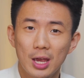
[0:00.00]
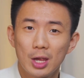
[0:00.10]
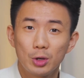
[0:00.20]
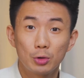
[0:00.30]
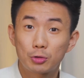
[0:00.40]

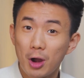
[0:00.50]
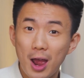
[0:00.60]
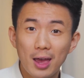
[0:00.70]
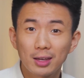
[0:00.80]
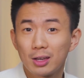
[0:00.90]
You
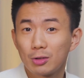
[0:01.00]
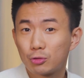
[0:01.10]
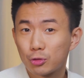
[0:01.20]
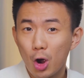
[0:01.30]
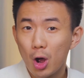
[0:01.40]
drag,
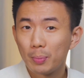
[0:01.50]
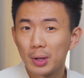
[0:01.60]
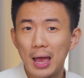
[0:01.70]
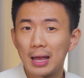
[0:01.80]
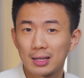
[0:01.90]

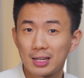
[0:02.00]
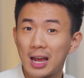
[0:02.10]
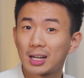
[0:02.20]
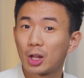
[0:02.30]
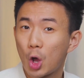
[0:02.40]
drop, and
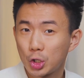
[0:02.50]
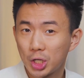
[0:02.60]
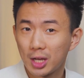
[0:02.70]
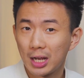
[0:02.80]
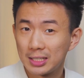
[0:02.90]
connect
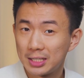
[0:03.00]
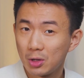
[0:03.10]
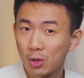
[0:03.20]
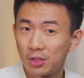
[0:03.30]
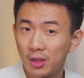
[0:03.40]
logic
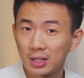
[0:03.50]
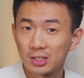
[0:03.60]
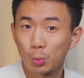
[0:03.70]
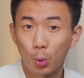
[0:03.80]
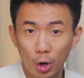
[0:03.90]
until
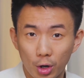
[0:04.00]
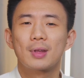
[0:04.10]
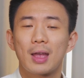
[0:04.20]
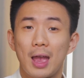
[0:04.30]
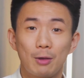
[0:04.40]
things
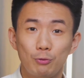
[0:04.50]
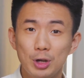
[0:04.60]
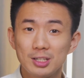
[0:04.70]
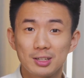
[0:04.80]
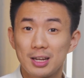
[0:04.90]
work. And
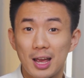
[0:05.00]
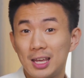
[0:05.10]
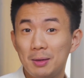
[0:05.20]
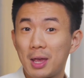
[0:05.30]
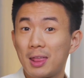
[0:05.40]
recently, I
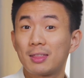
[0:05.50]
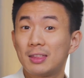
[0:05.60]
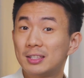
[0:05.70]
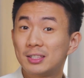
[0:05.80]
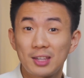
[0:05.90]
keep getting
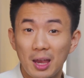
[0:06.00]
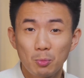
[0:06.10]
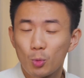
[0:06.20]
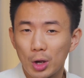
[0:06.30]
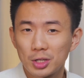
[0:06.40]
this
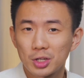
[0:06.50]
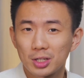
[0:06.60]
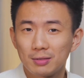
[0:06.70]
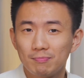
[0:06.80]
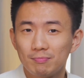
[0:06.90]
same
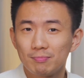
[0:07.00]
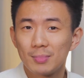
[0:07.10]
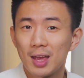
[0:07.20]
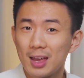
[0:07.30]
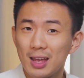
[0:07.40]
question.
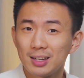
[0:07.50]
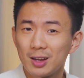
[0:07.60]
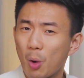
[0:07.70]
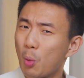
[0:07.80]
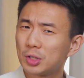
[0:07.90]
Hey
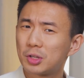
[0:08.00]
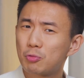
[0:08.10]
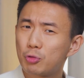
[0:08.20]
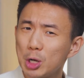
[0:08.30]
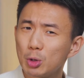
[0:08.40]
Andy, what's the
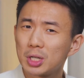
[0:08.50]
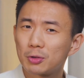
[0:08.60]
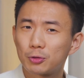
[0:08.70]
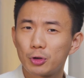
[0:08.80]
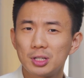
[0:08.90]
real
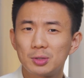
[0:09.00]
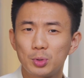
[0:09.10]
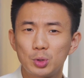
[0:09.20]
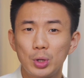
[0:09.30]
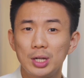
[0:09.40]
difference
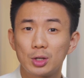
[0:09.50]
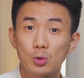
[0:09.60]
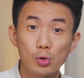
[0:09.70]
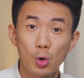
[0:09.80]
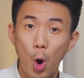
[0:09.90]
between
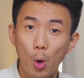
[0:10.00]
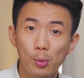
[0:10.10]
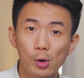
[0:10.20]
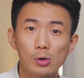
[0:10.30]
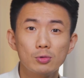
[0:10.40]
Google
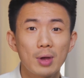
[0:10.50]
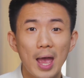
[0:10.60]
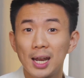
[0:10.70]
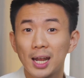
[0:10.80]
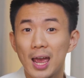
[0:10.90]
Opal,
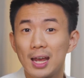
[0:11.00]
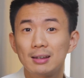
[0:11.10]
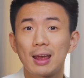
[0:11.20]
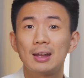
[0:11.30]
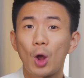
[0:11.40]

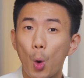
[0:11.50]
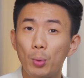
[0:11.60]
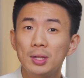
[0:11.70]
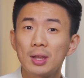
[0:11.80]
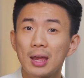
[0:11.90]
n8n, and
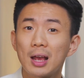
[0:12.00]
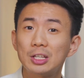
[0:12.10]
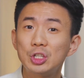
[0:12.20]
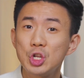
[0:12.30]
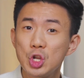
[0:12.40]

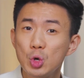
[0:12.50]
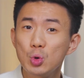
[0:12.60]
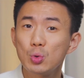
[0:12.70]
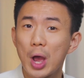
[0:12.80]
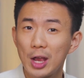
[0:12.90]
OpenAI's
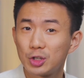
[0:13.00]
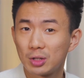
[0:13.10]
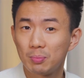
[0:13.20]
new Agent